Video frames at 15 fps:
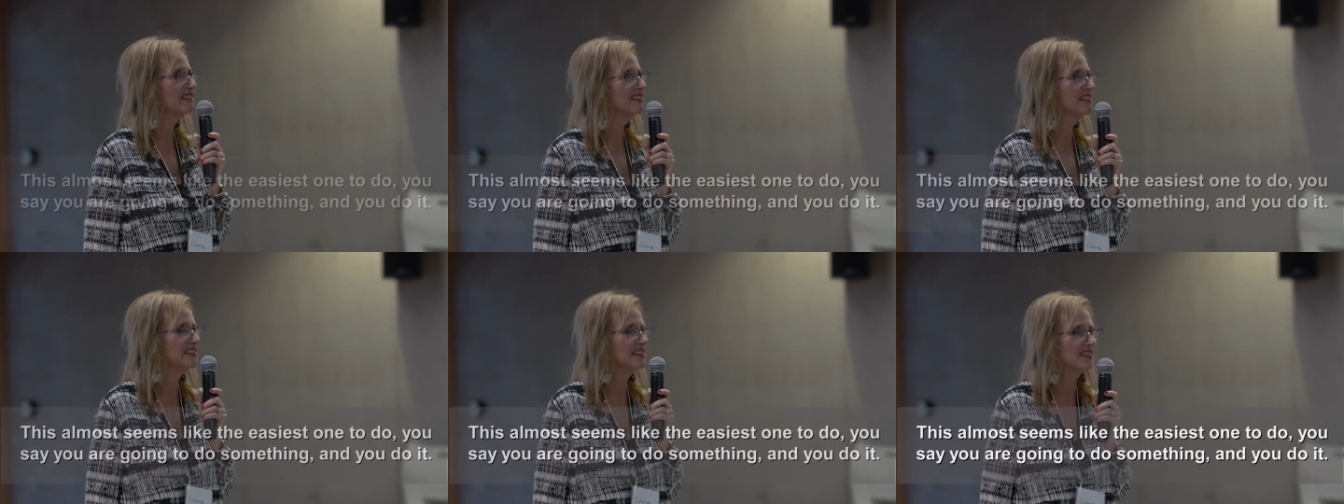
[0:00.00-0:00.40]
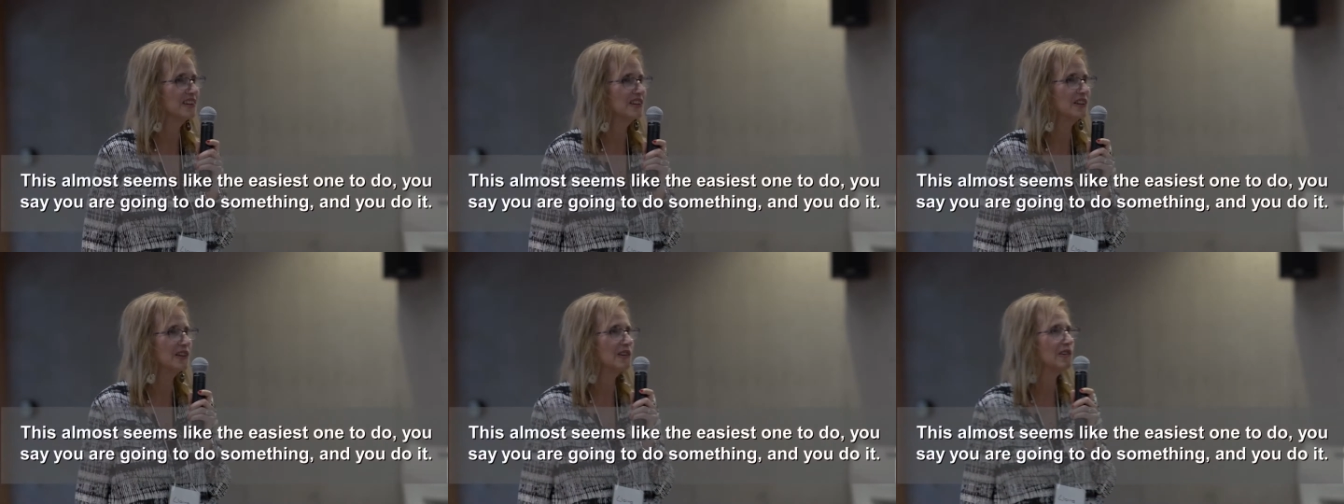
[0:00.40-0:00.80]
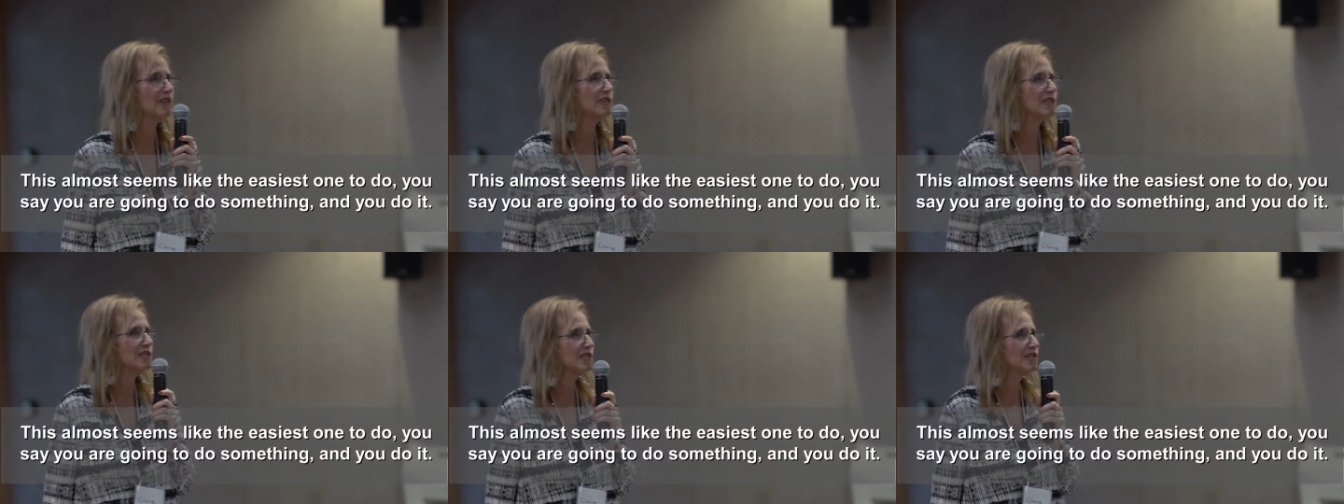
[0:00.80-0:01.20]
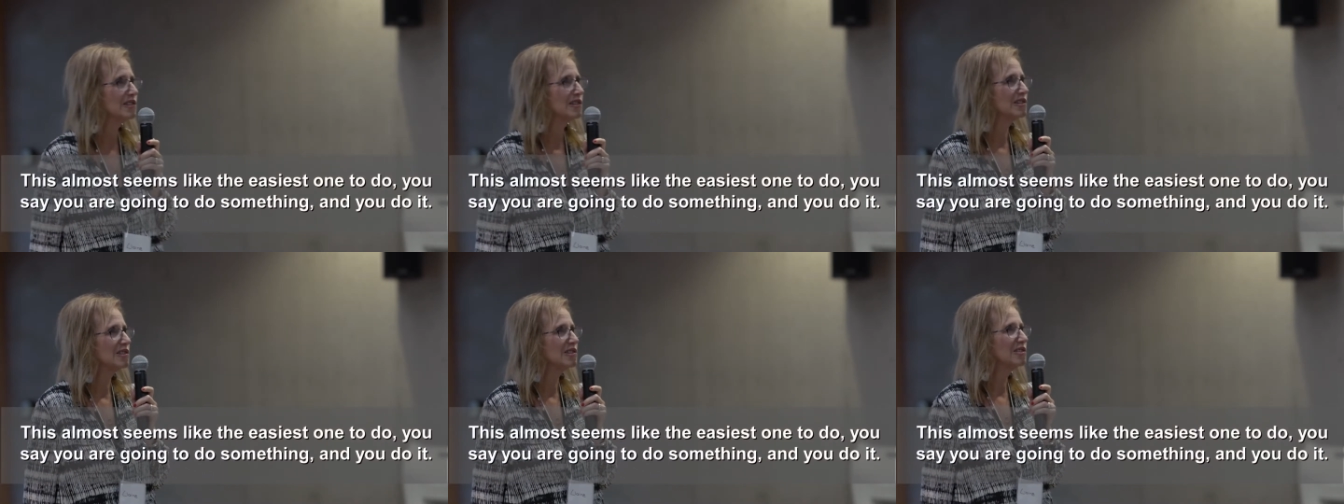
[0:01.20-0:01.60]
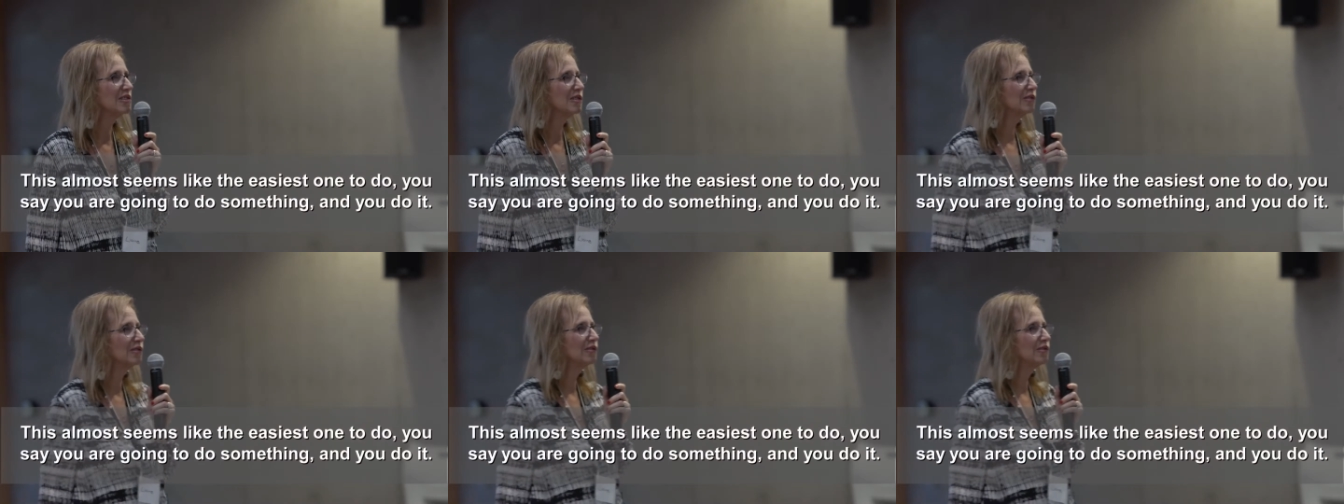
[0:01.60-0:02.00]
This almost seems like the
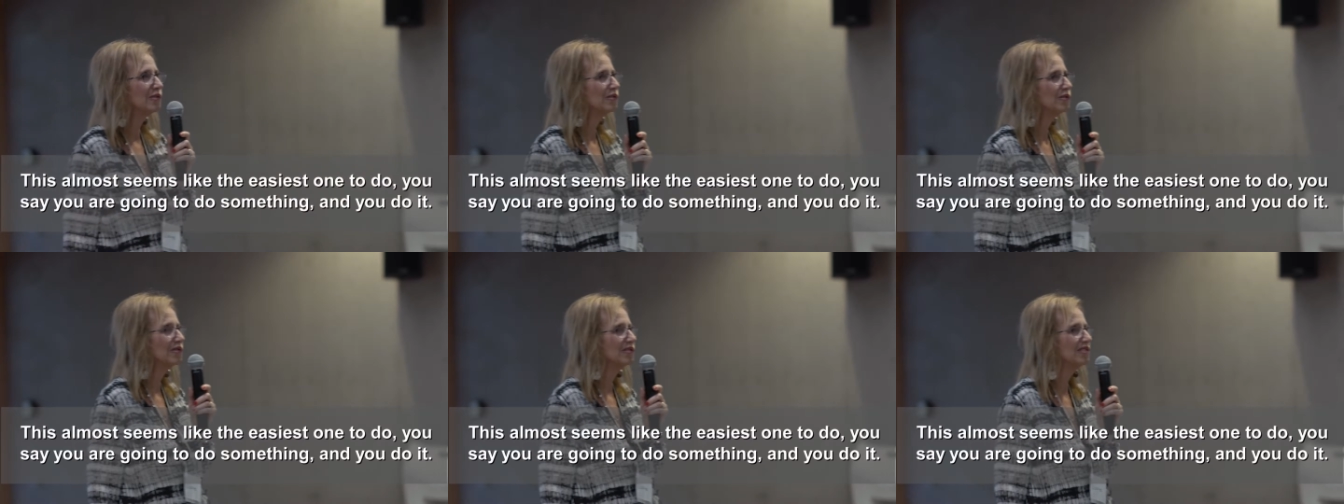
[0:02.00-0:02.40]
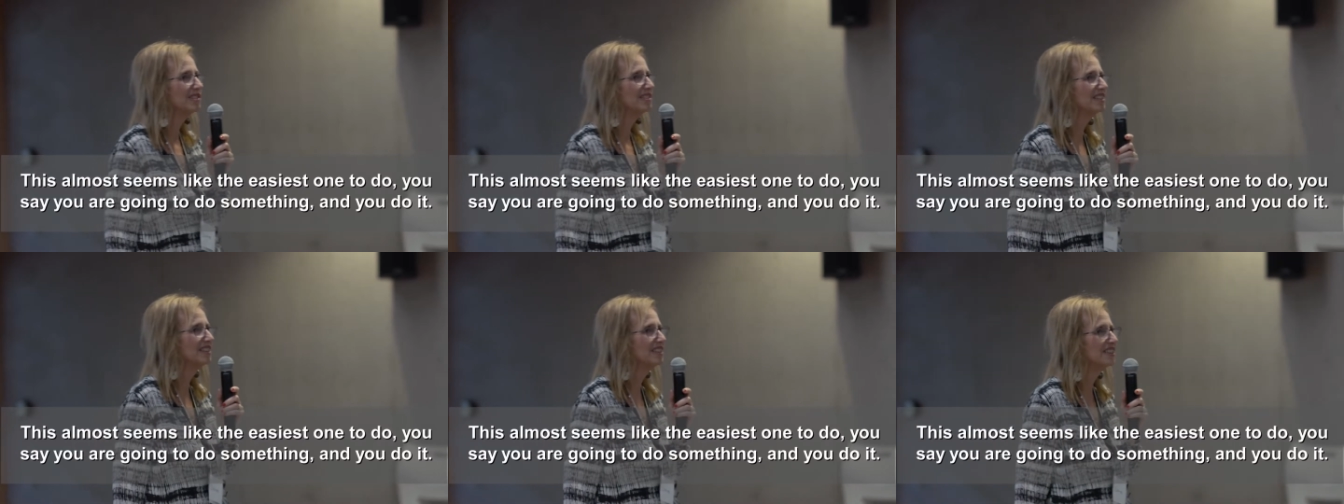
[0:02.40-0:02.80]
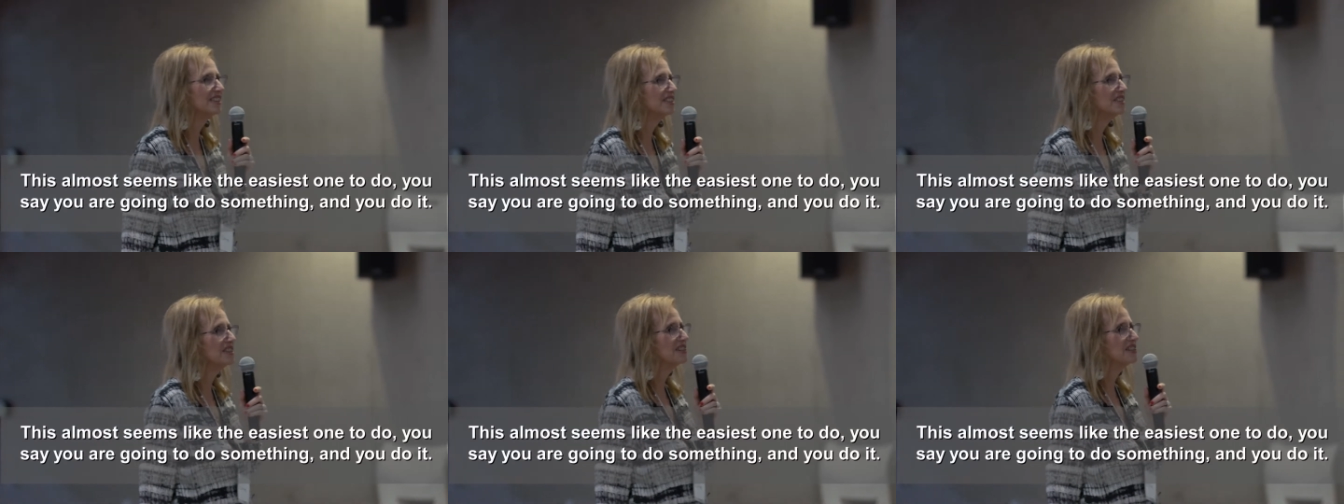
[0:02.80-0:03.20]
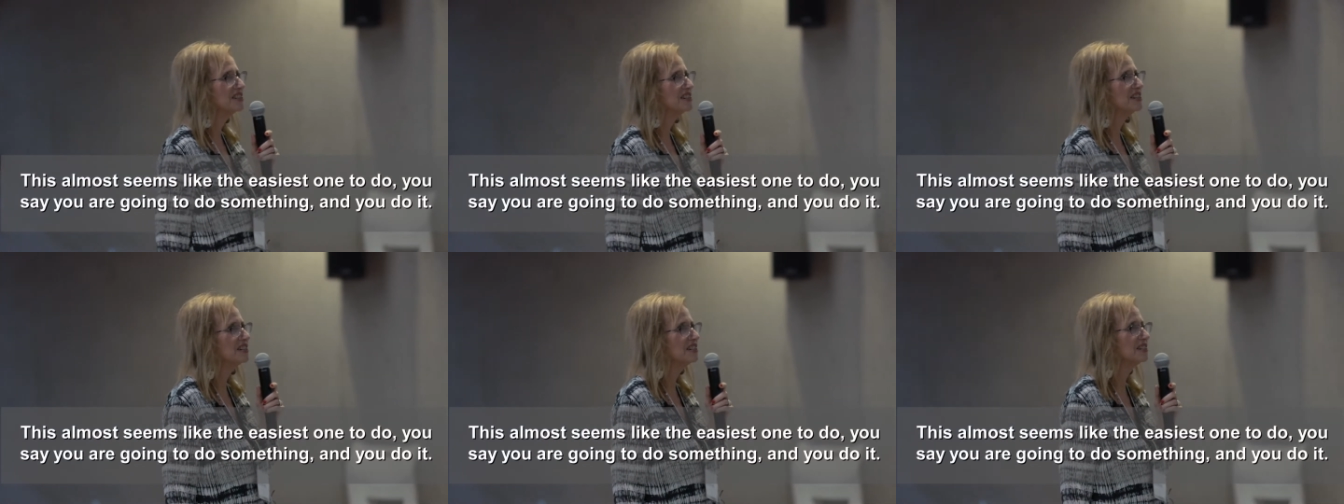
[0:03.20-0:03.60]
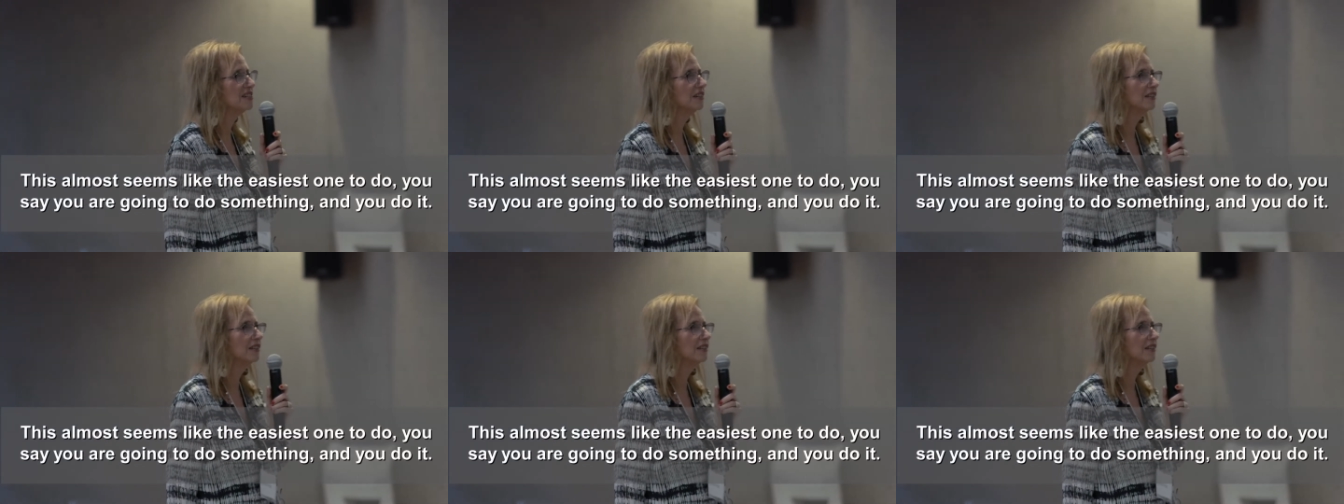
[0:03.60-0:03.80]
easiest one to do. You say you're going to do